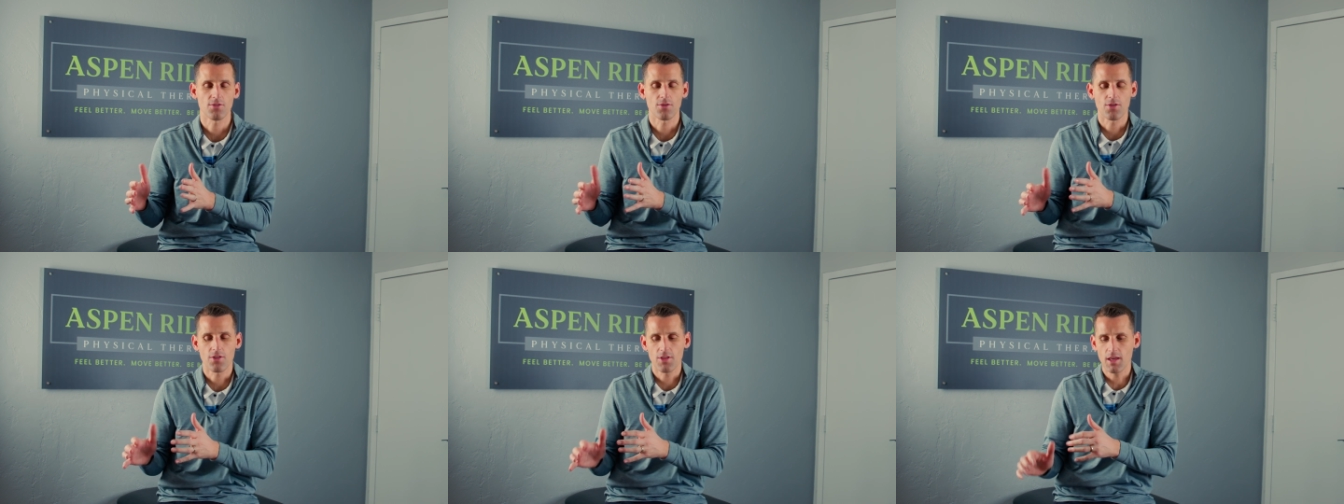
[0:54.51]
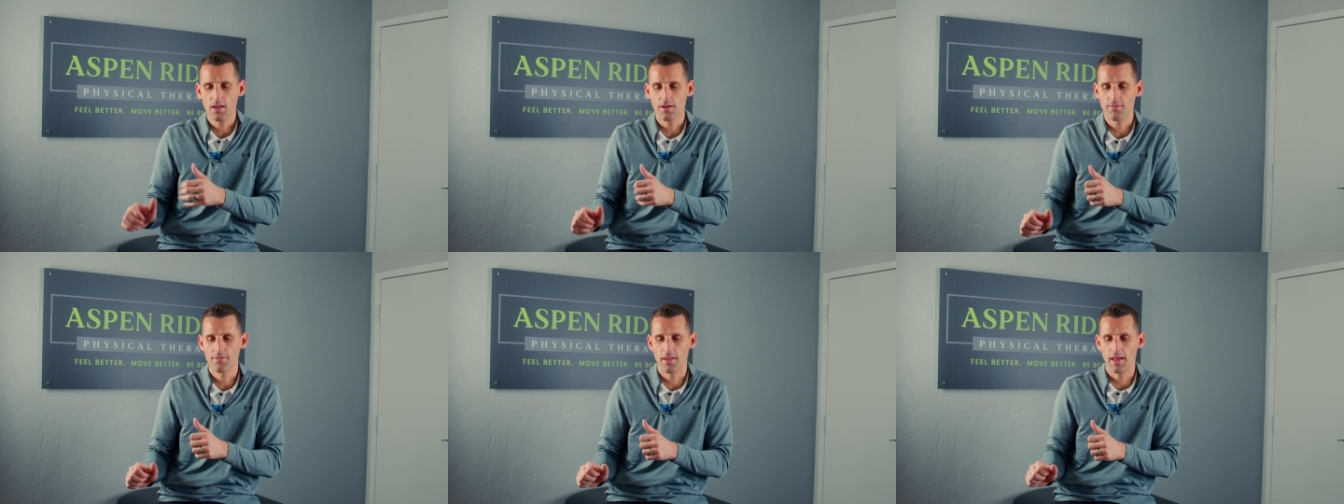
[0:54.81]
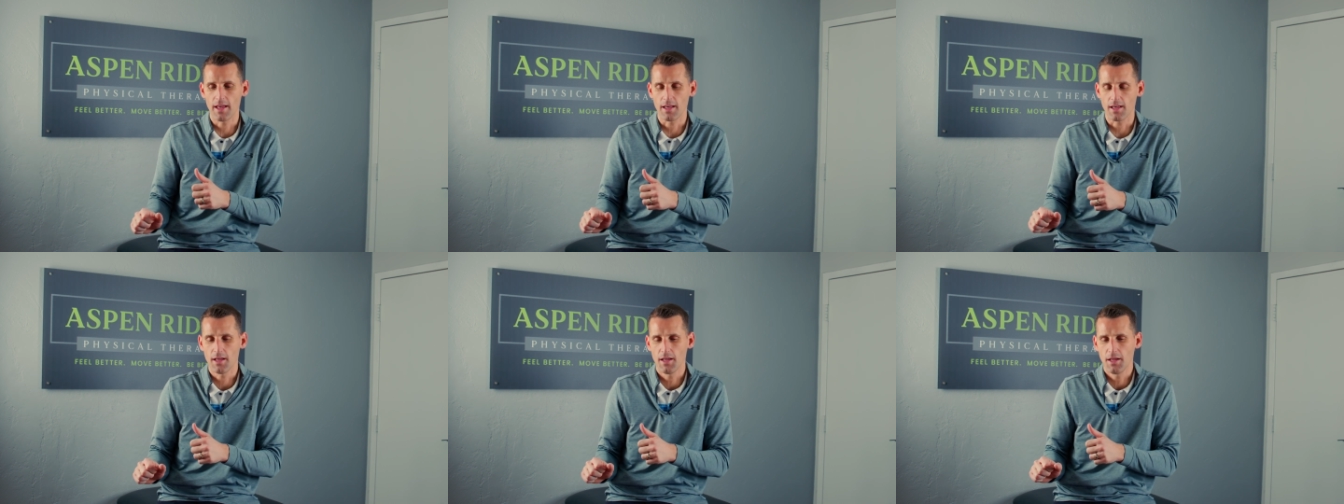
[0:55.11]
So think of
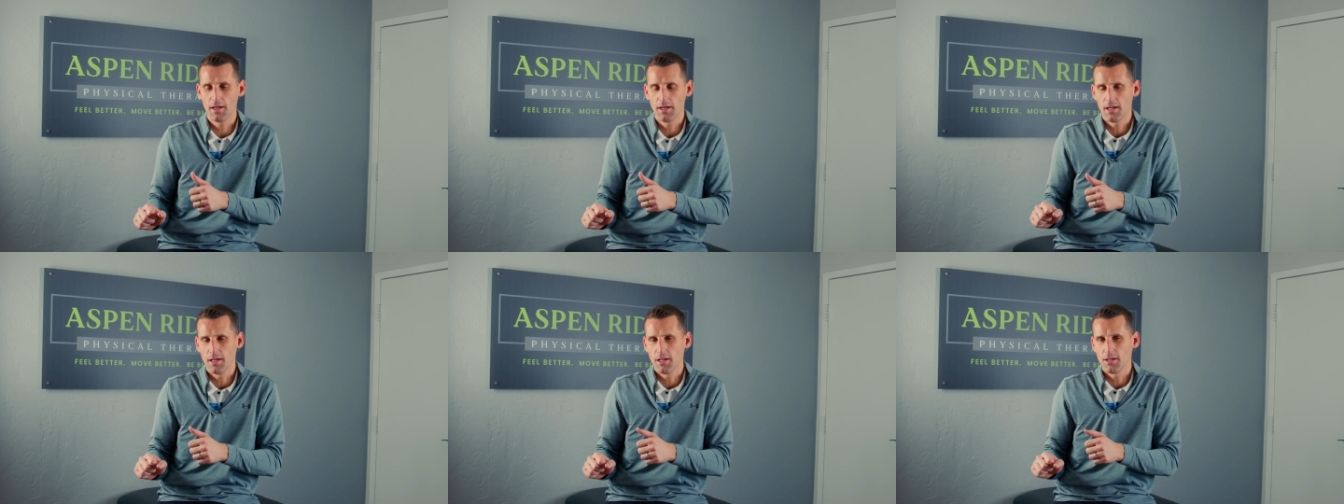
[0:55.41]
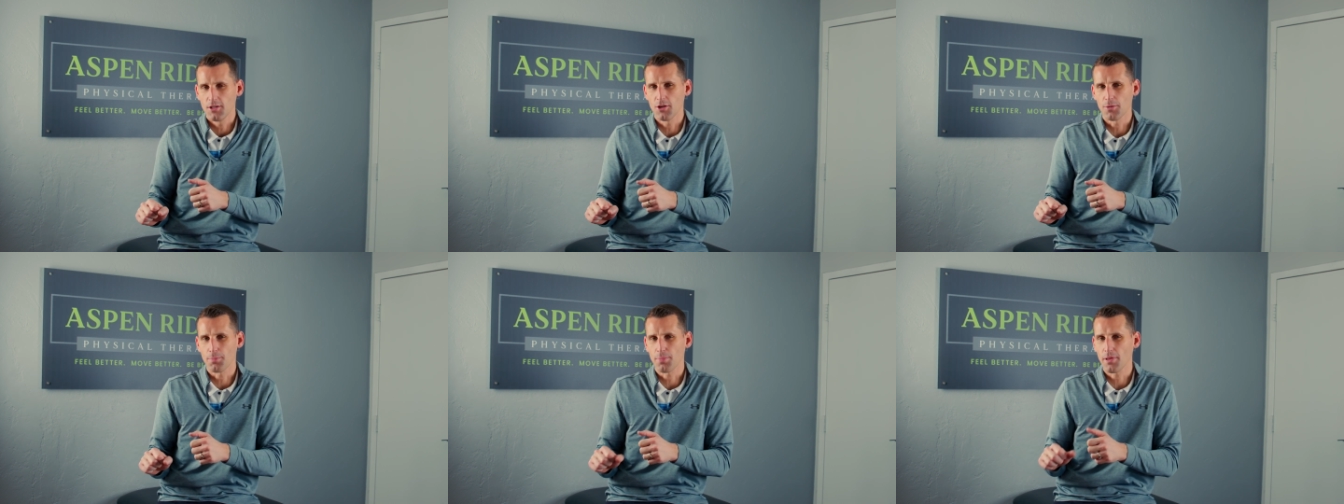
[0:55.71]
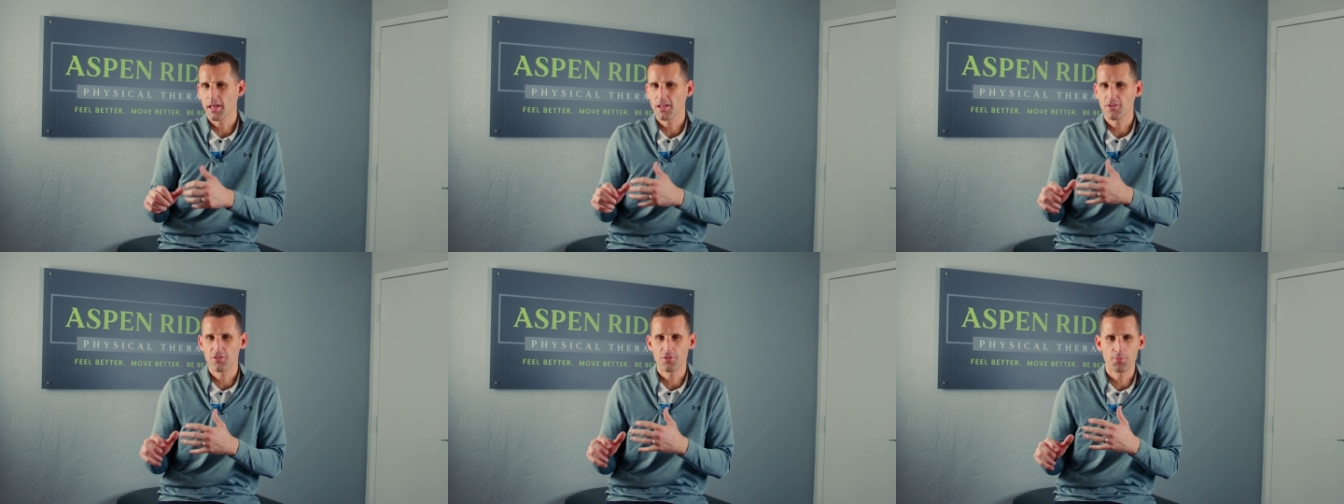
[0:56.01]
like you're
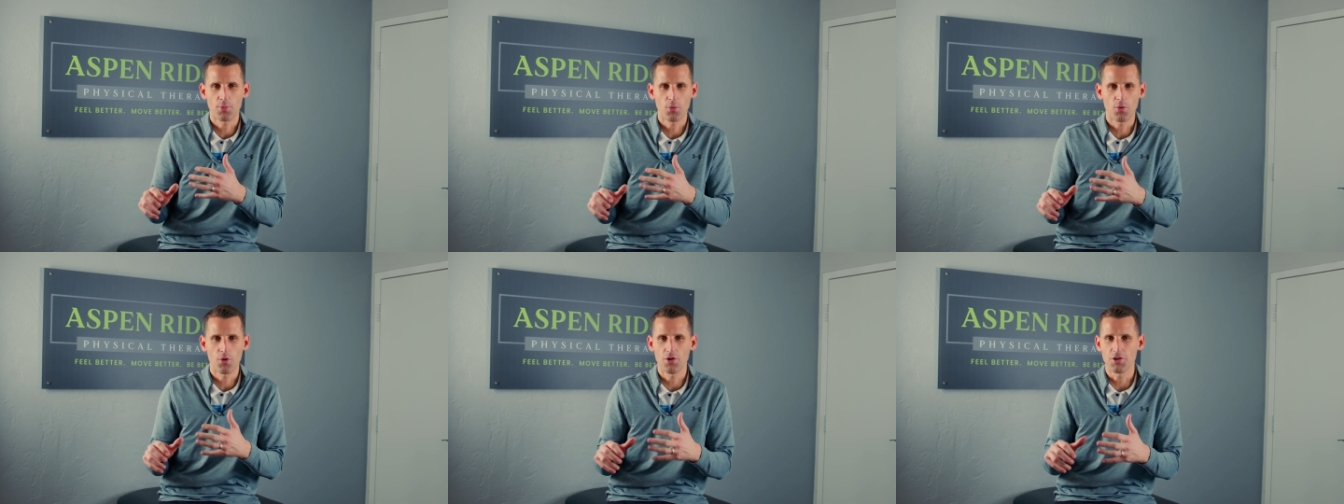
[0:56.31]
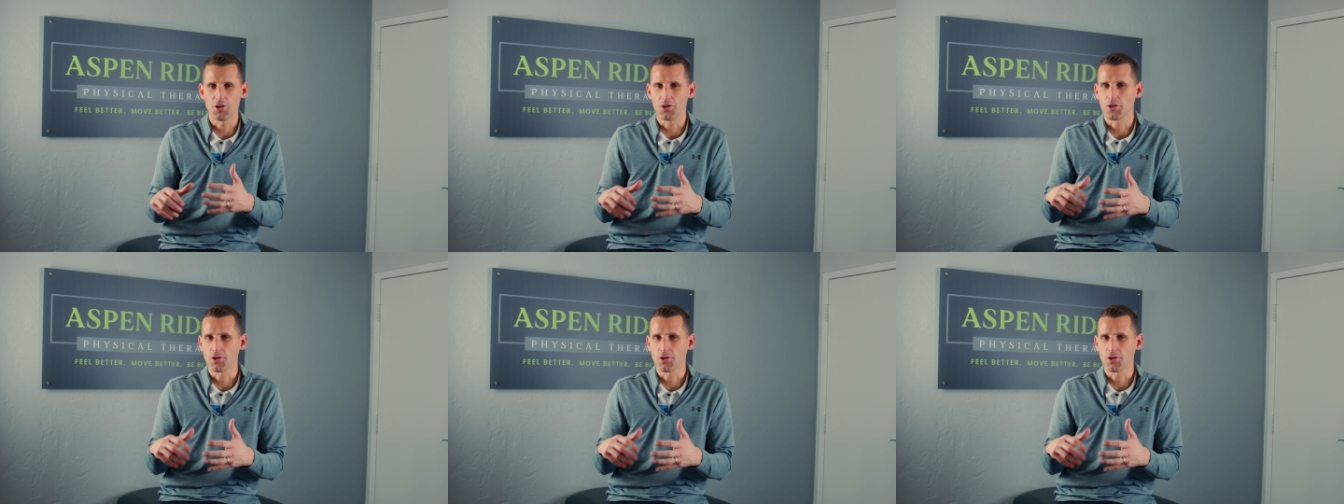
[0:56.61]
playing a sport,